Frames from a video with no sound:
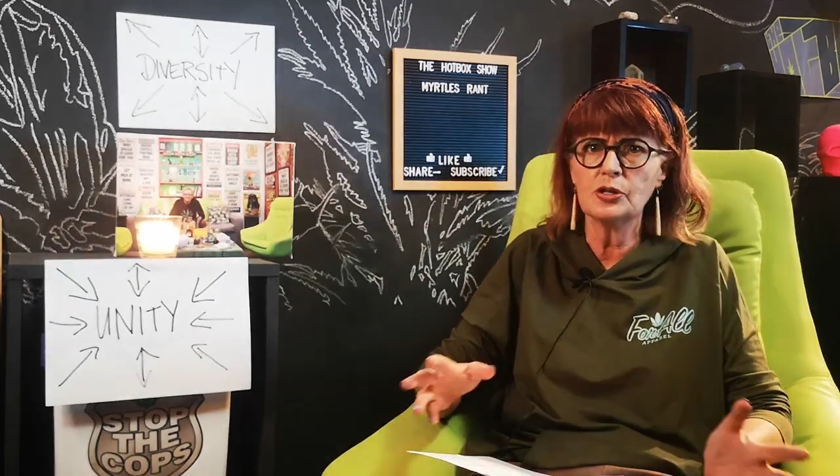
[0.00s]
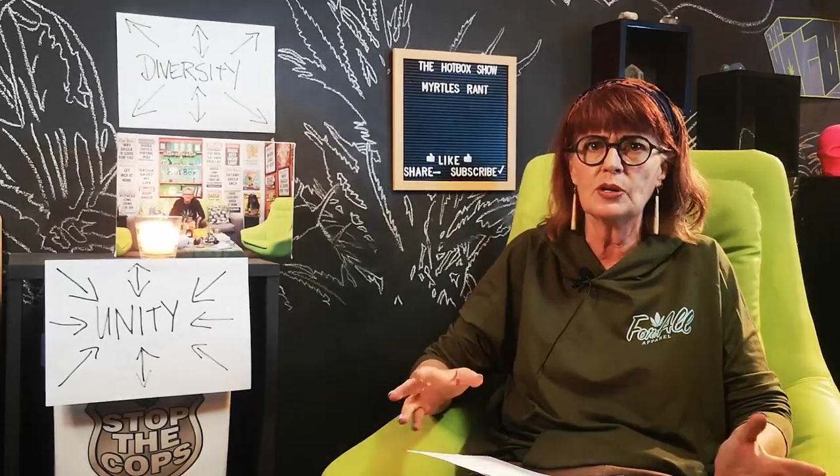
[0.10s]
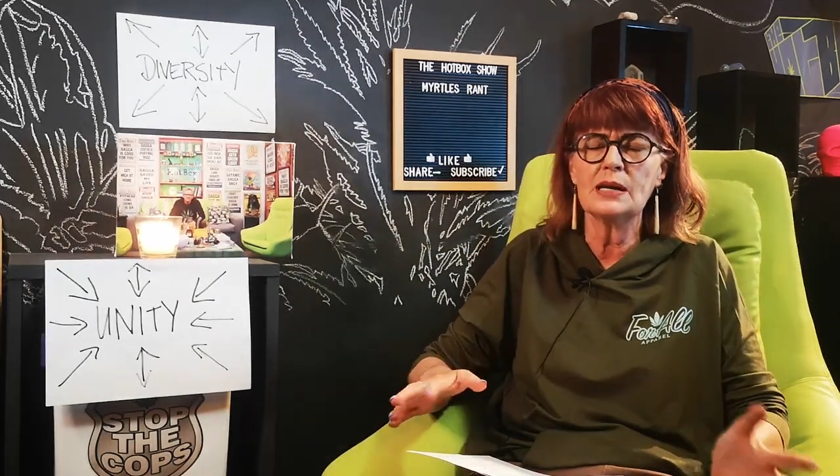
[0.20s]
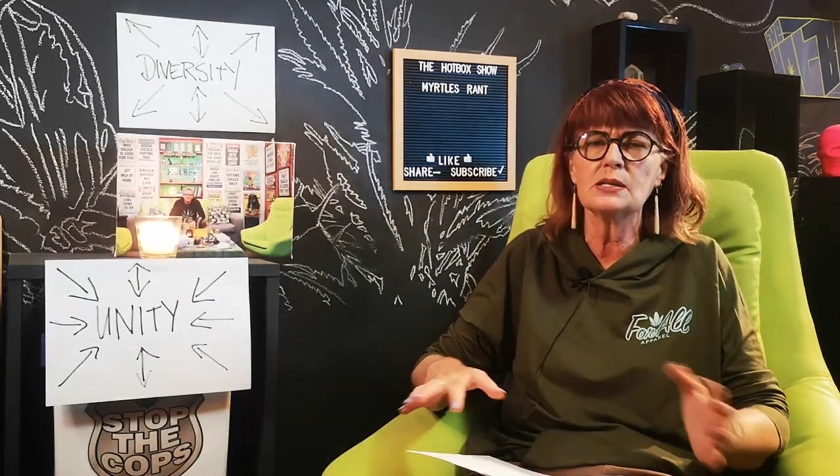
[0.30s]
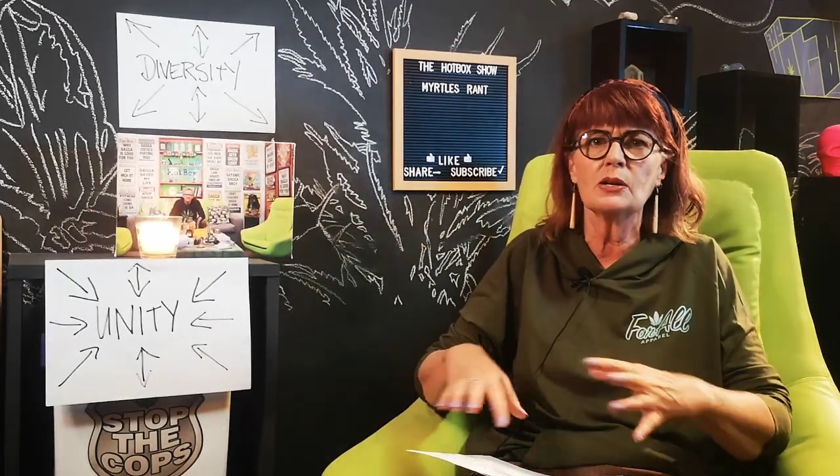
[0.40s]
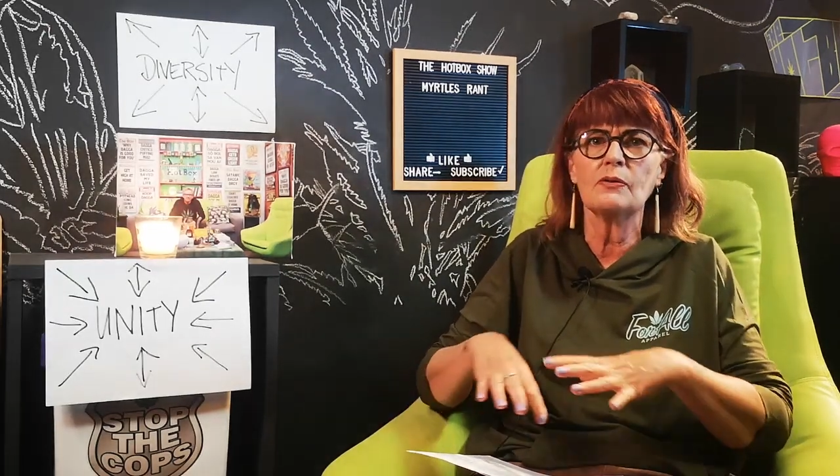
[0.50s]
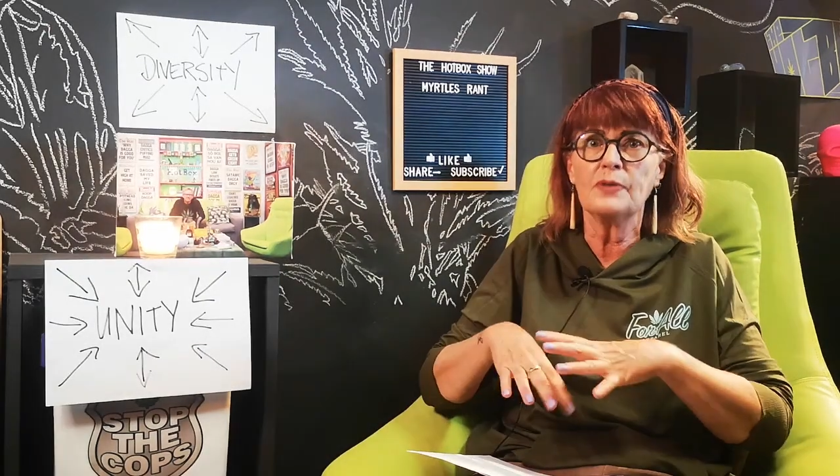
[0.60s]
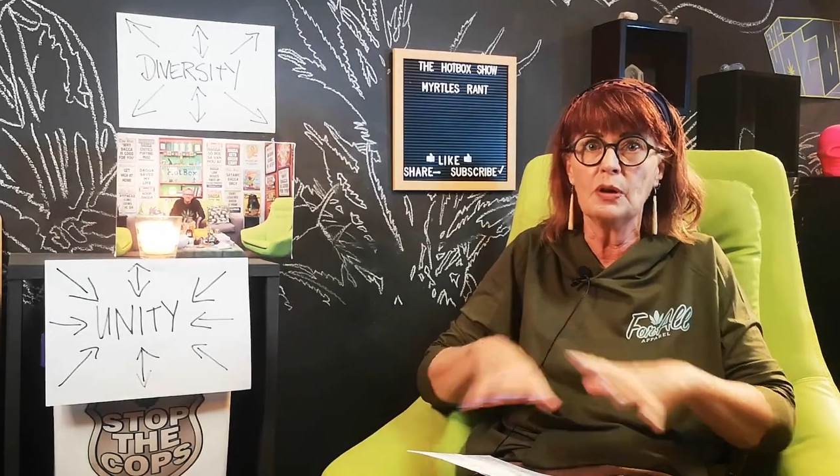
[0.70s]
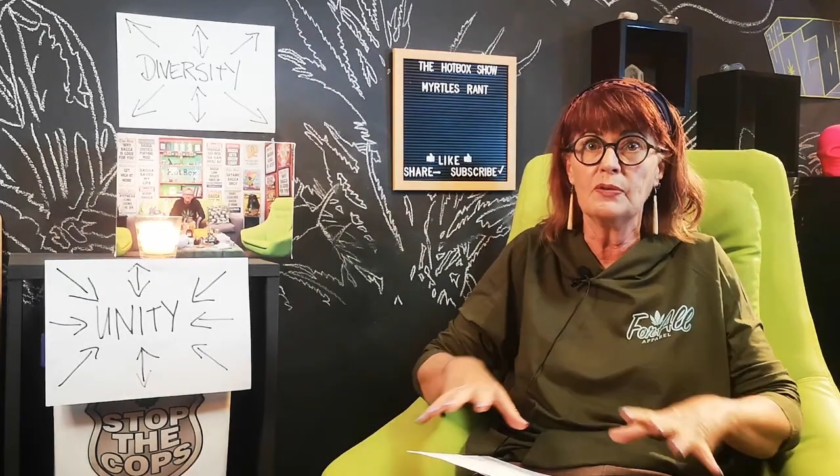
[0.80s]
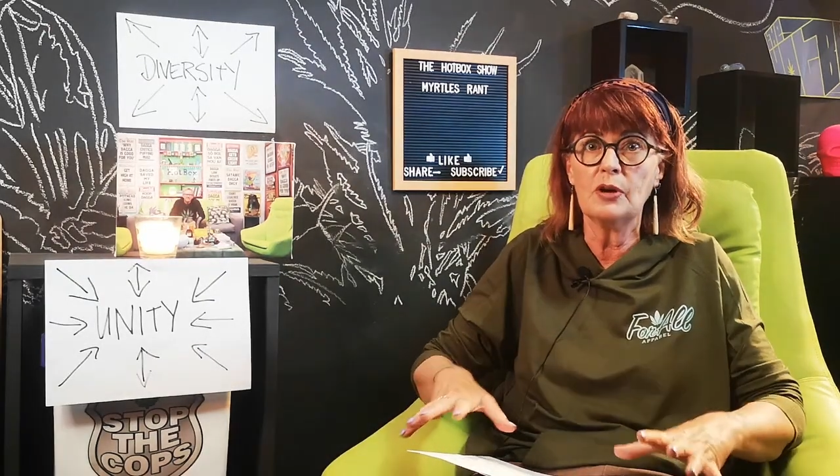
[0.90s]
to us that are
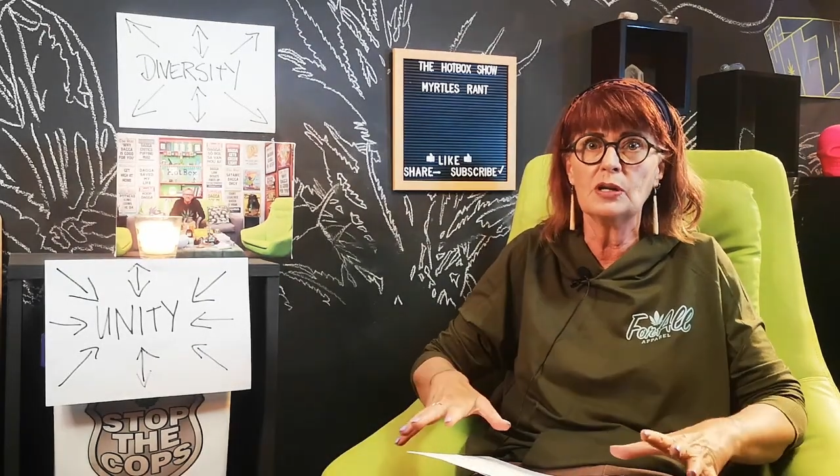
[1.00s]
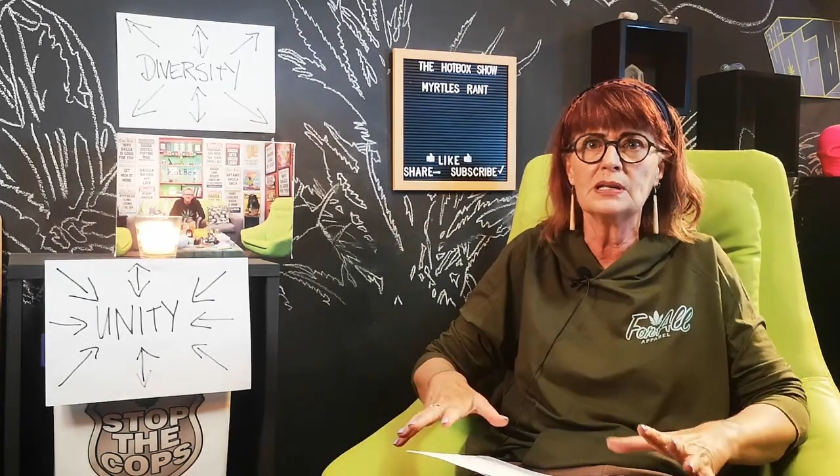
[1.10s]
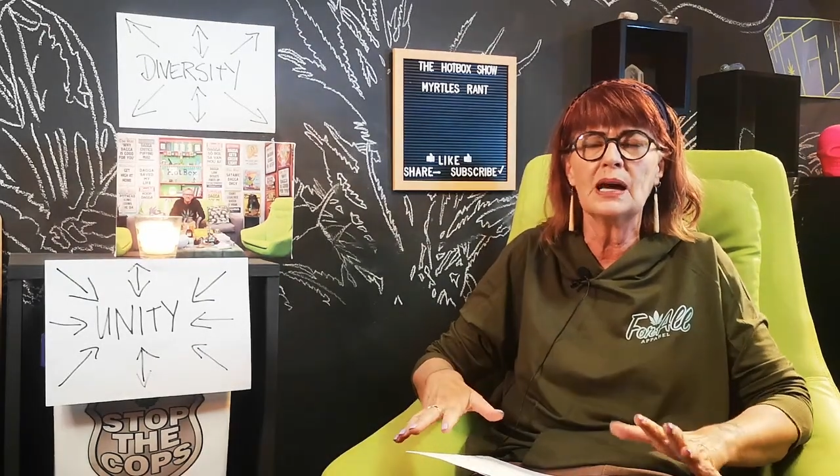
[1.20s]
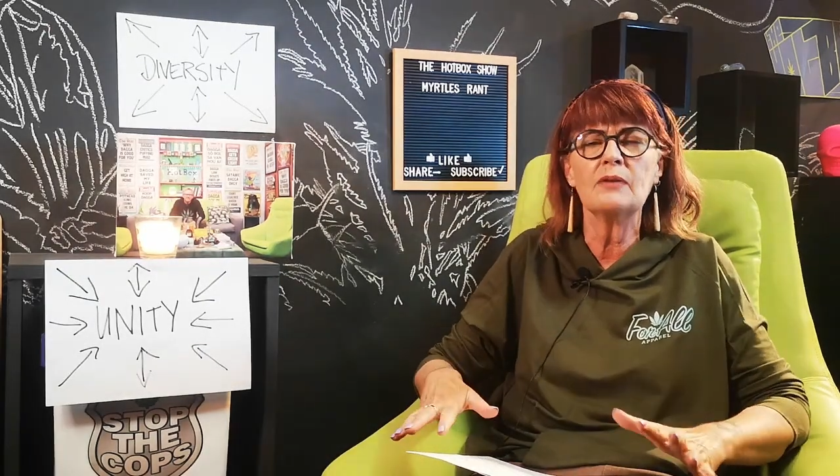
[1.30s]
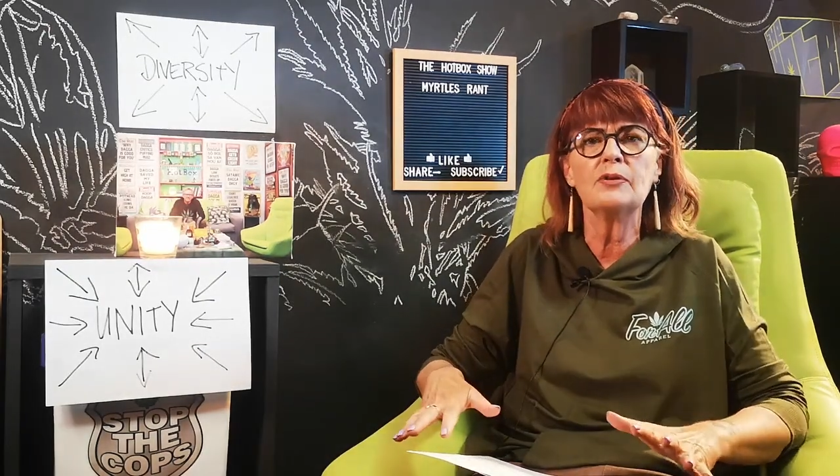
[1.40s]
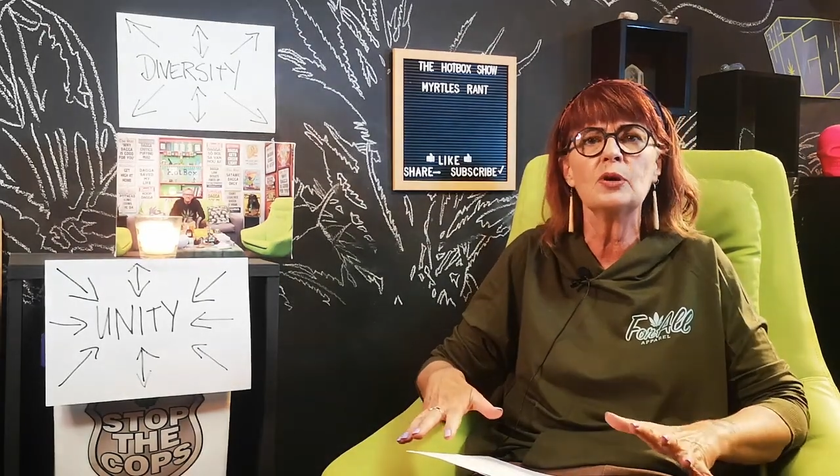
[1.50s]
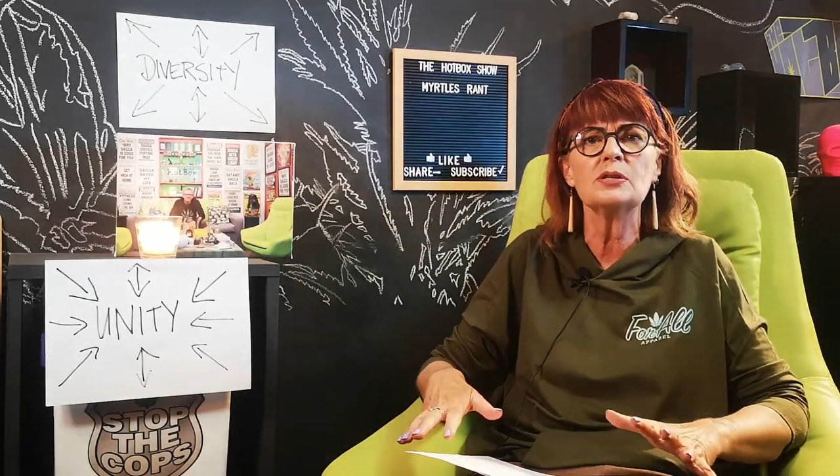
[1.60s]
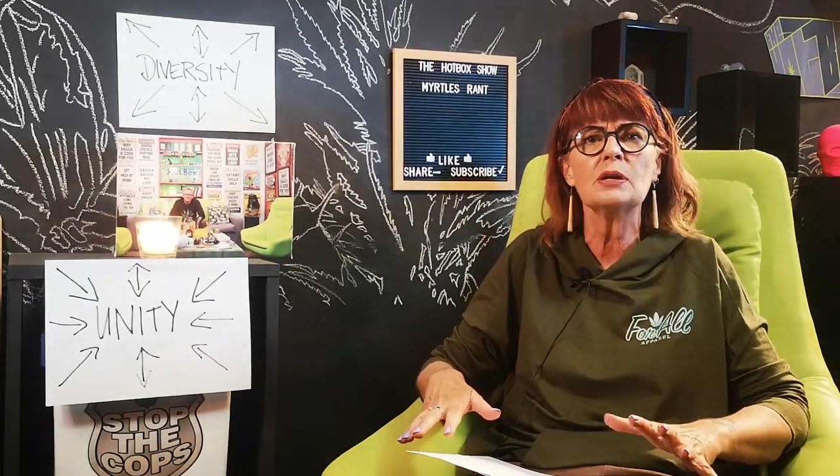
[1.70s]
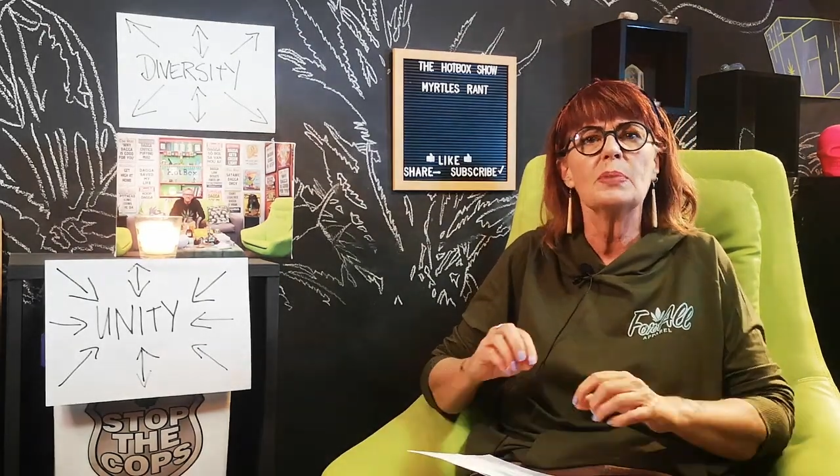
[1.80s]
very, very diverse,